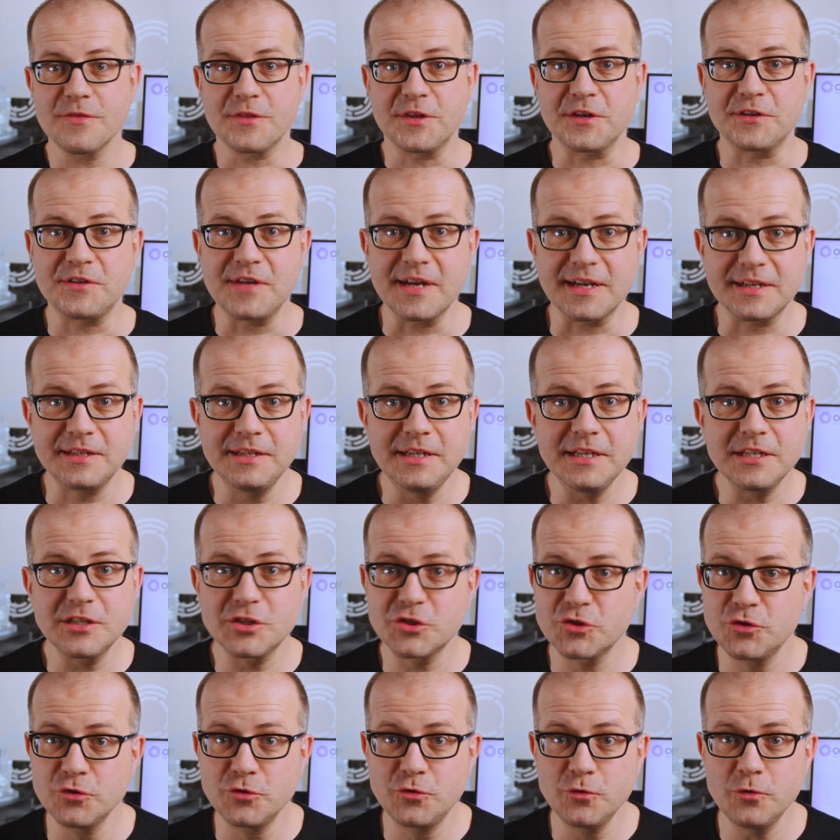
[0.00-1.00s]
The techniques
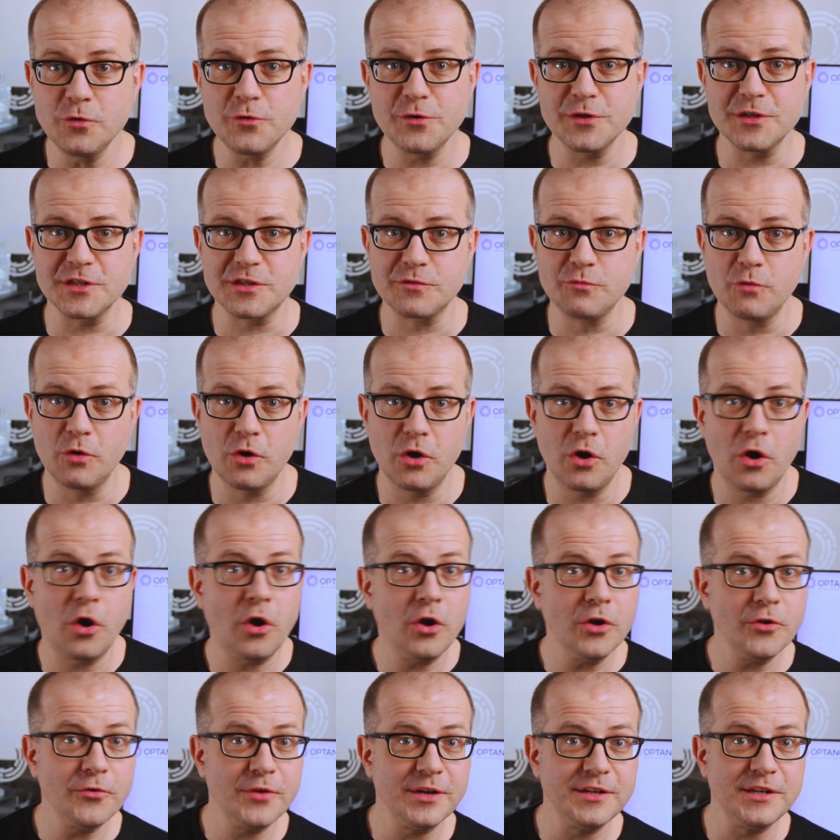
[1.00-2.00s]
to do this were
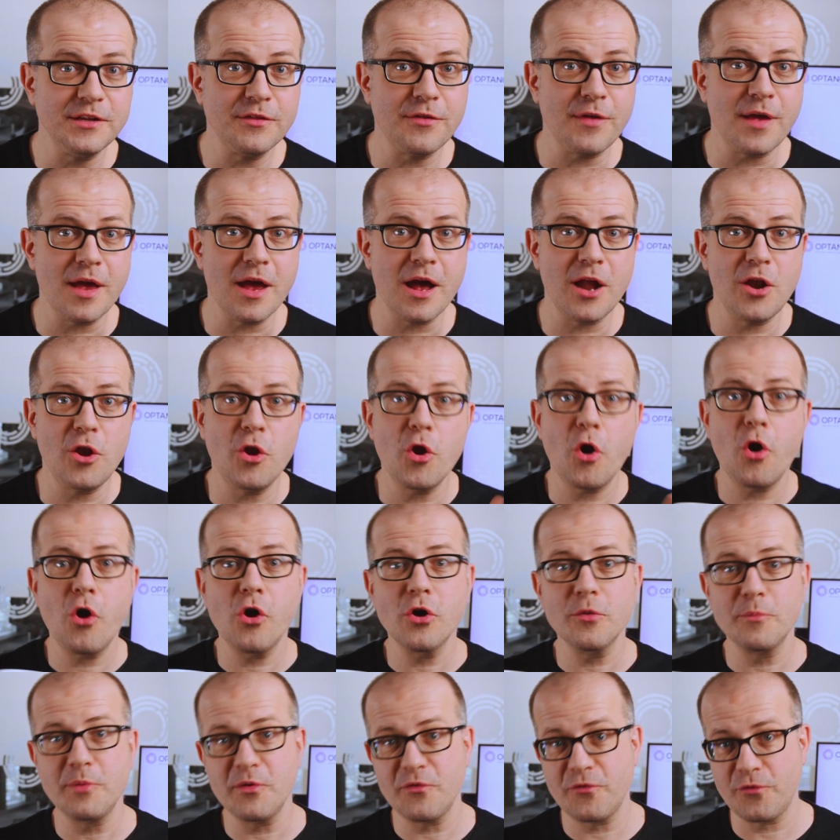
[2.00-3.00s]
already there
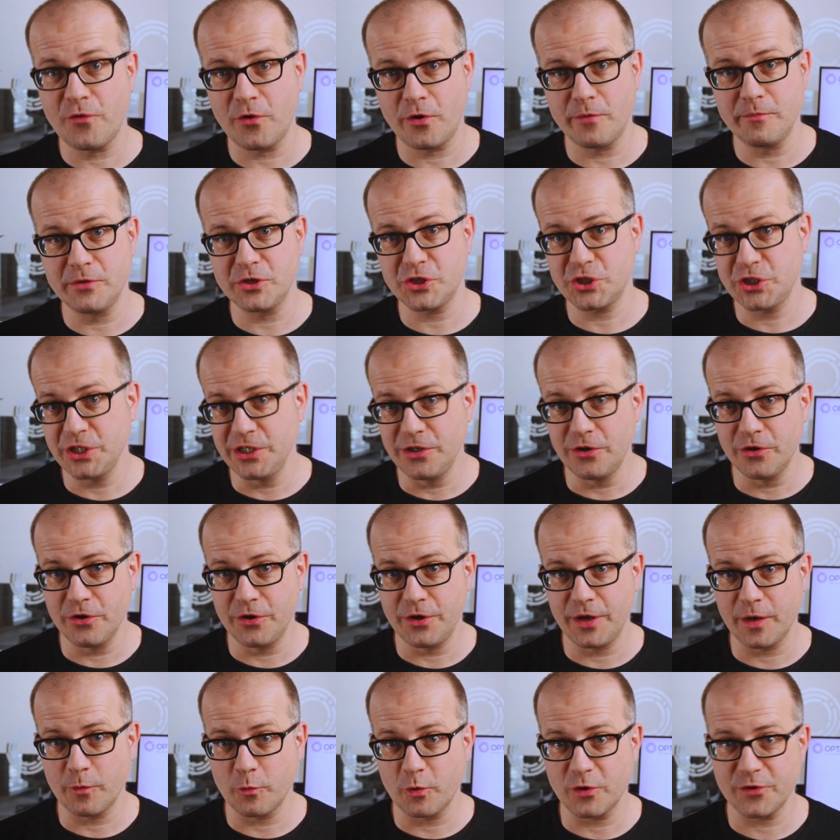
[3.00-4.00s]
long before machine
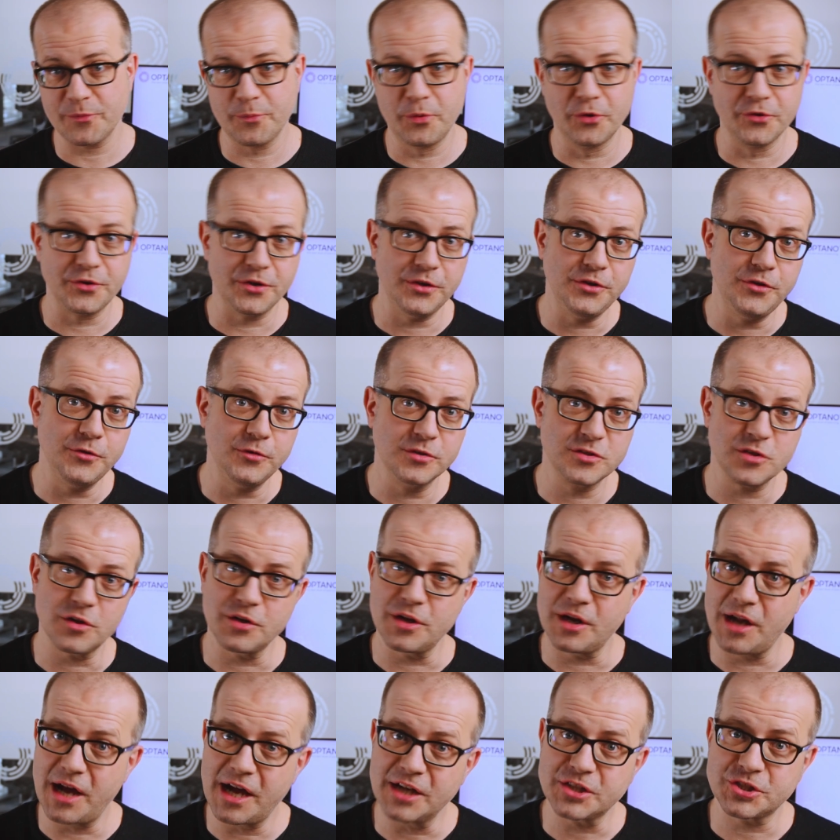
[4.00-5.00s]
learning was put in use on a
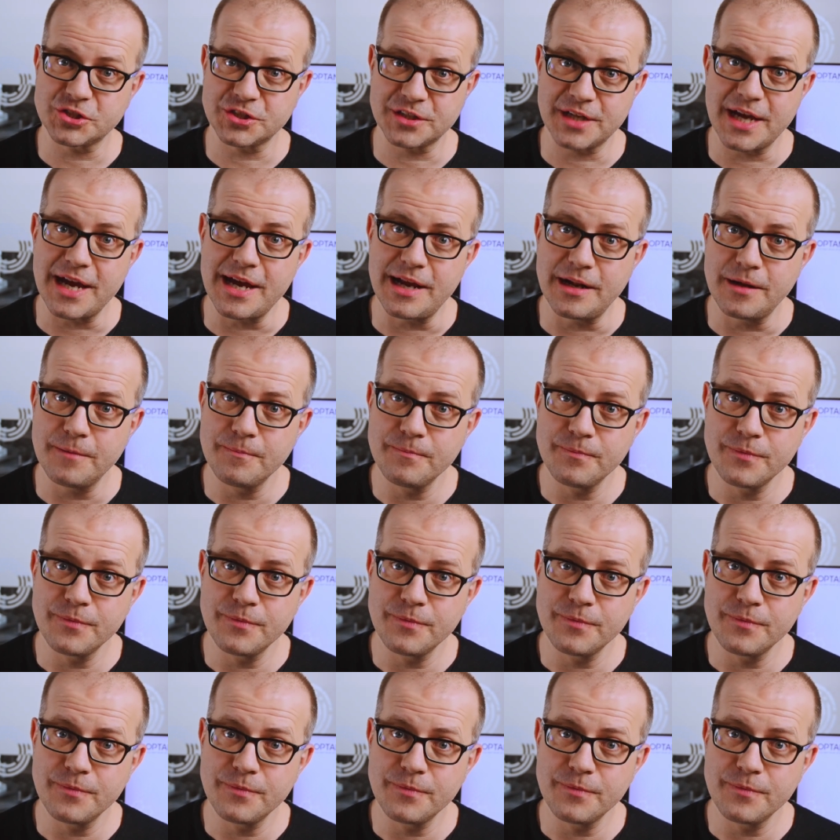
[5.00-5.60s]
large scale.